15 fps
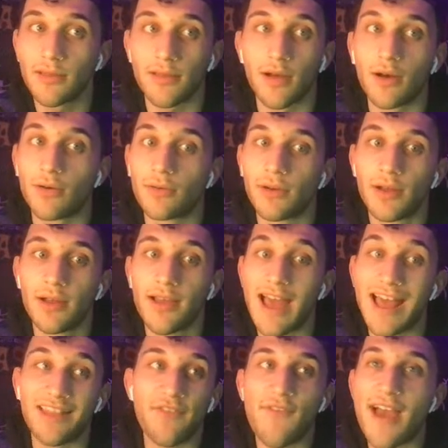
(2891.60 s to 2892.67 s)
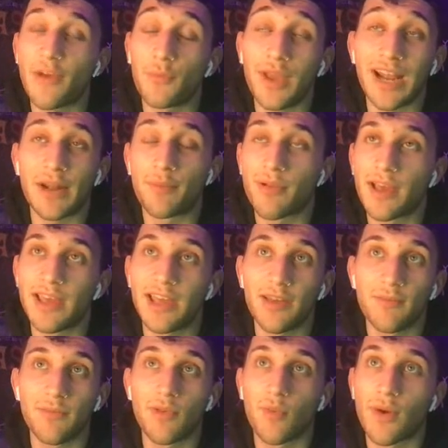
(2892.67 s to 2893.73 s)
So, and the fact we got to play
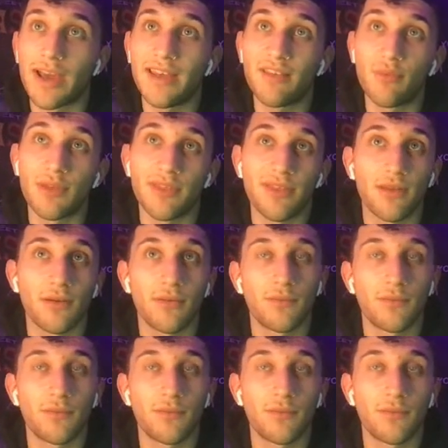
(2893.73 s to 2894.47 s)
him twice with,